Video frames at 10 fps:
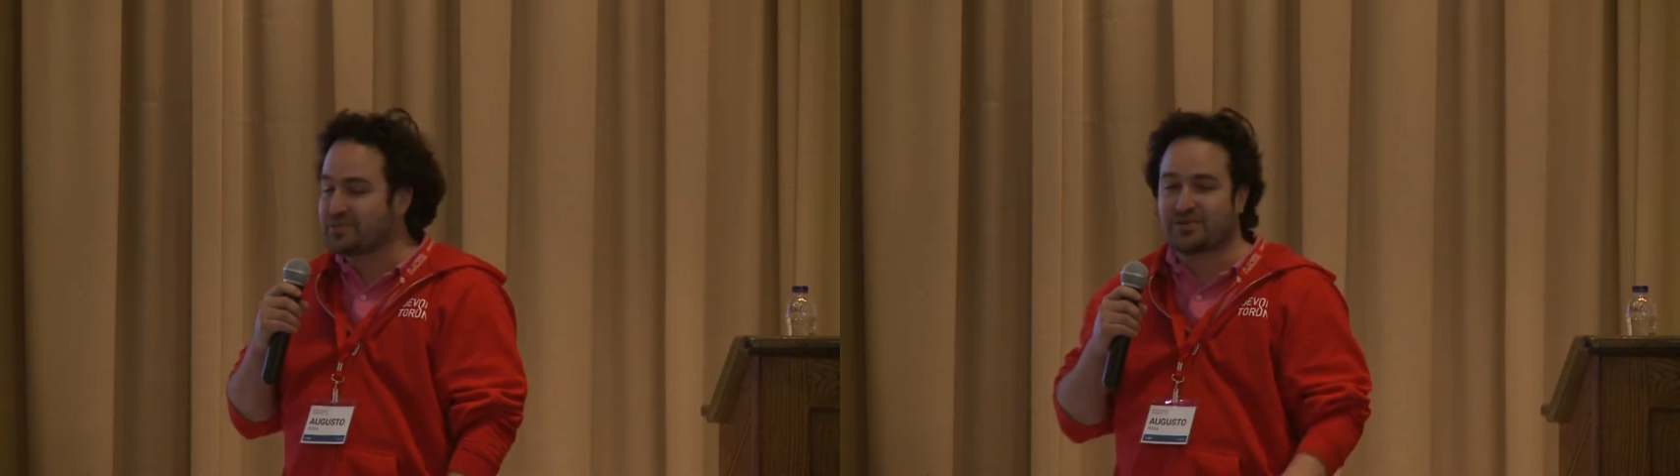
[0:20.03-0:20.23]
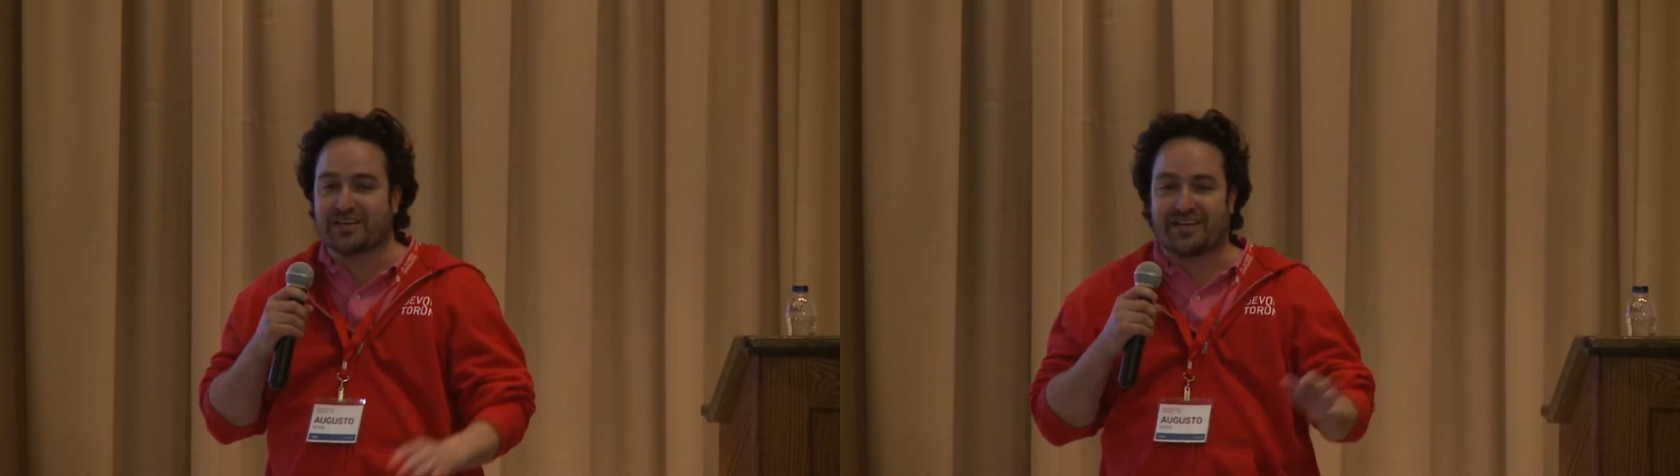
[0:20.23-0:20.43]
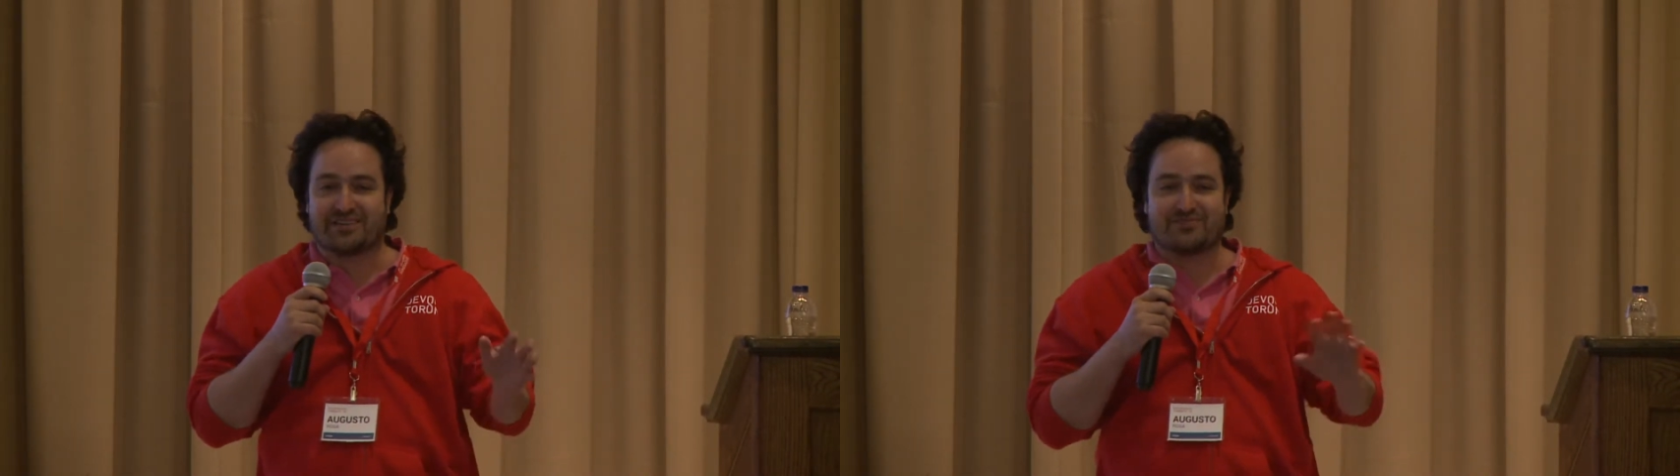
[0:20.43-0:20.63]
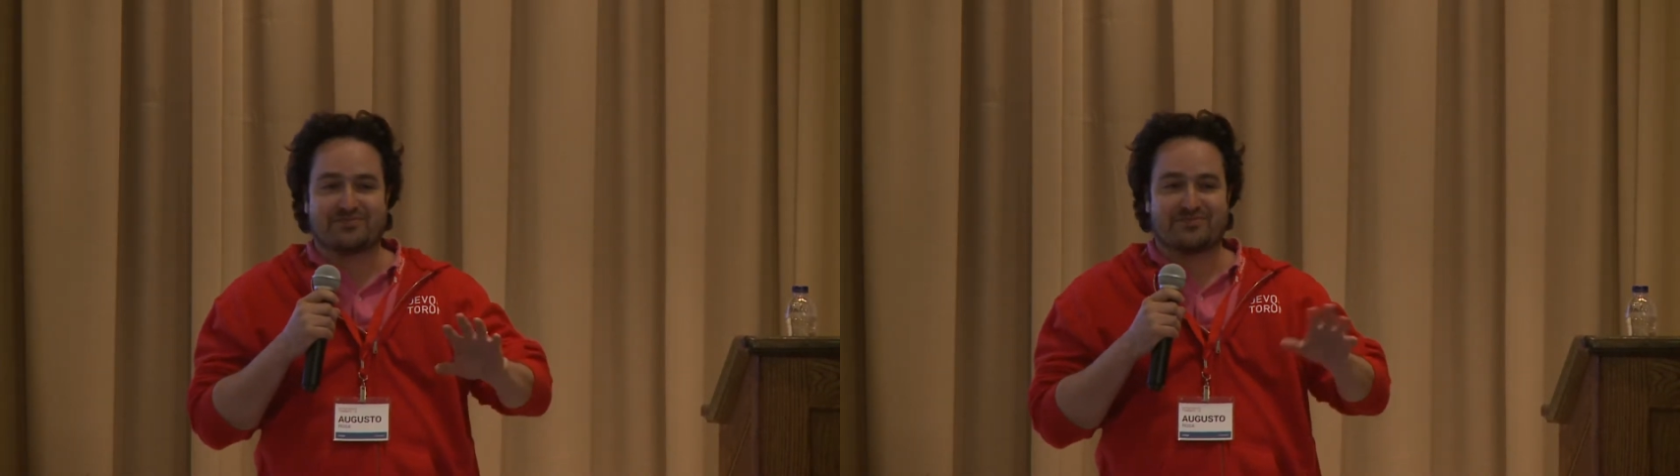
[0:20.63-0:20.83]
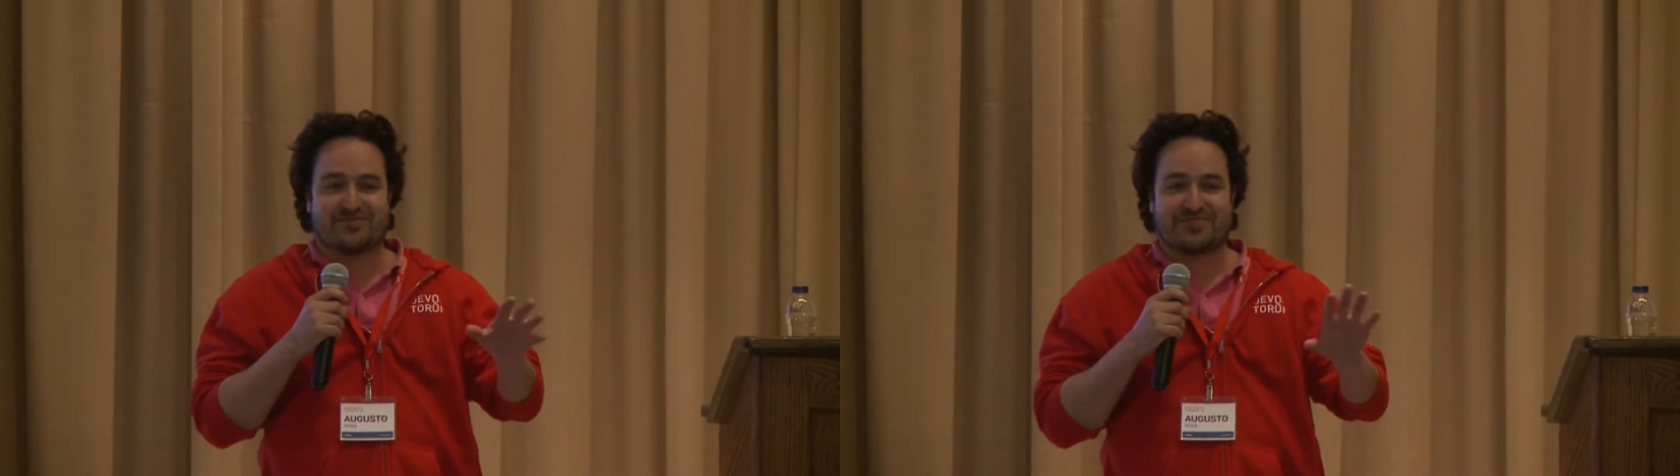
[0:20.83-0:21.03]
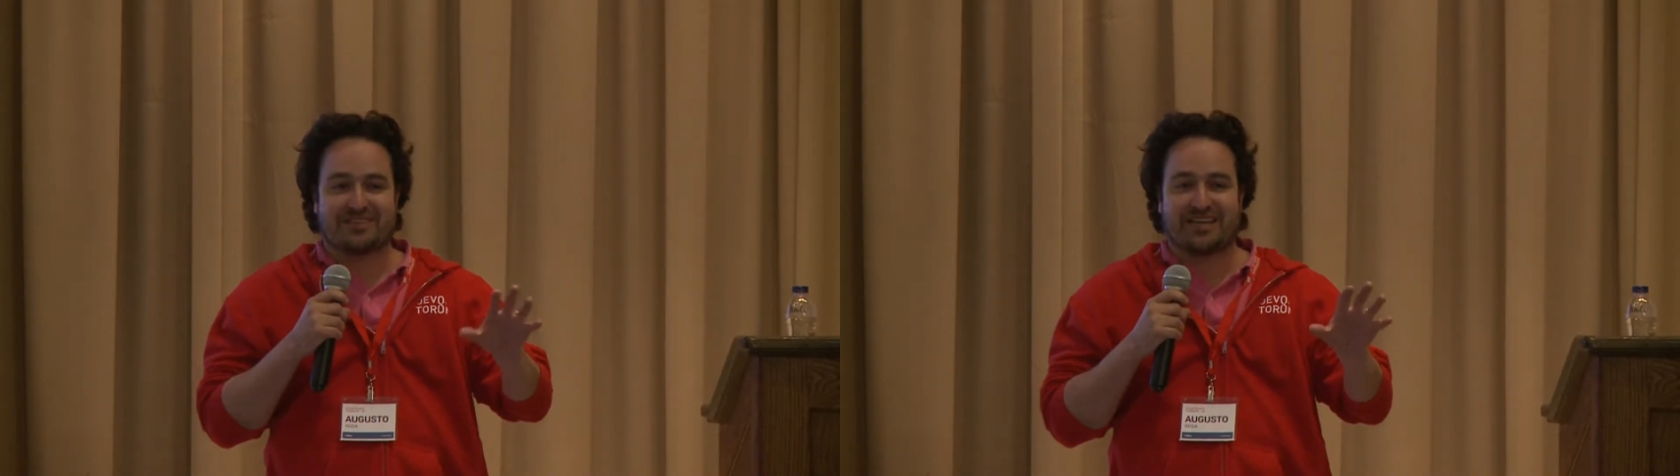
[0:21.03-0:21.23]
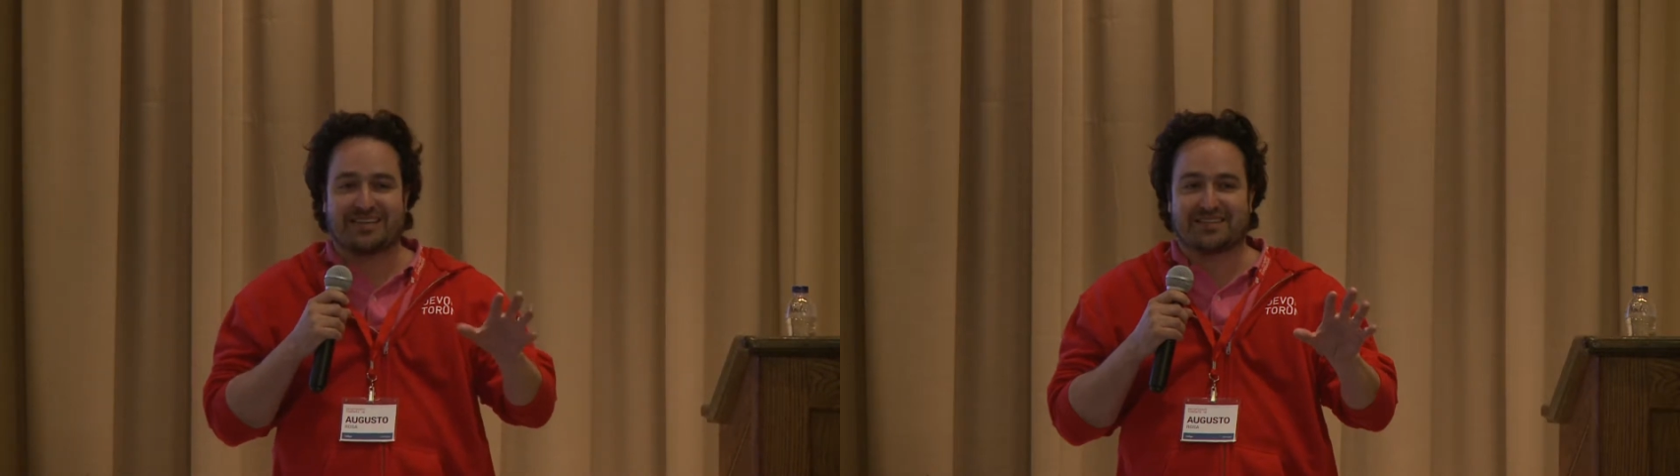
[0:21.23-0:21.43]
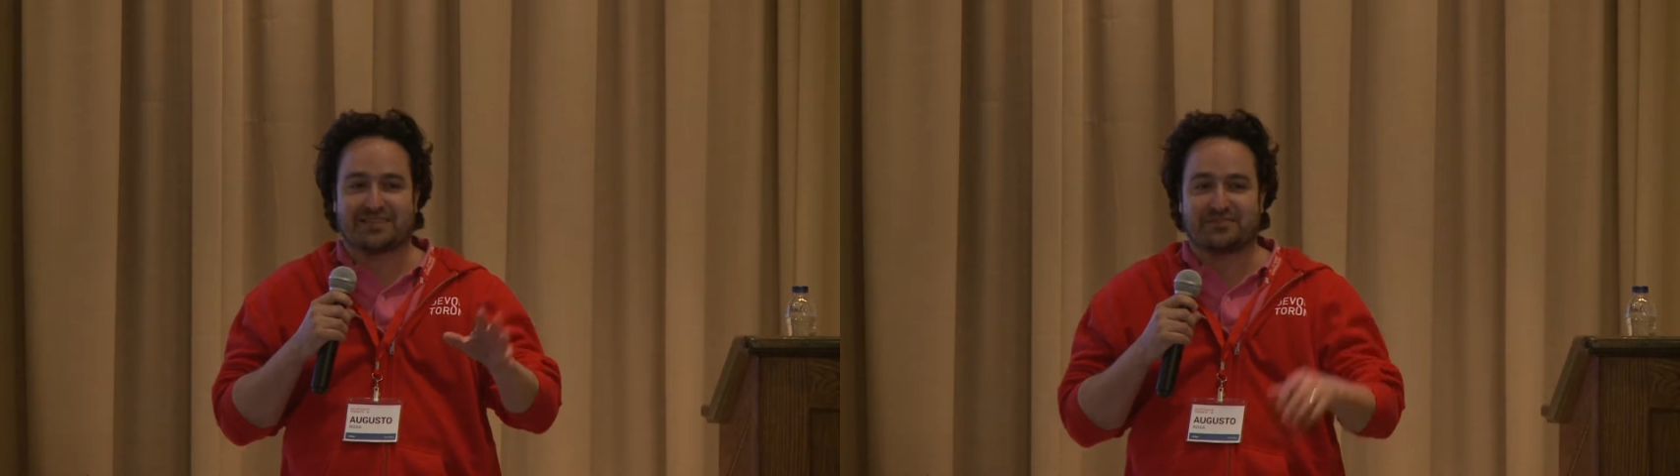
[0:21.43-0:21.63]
Sorry, I don't get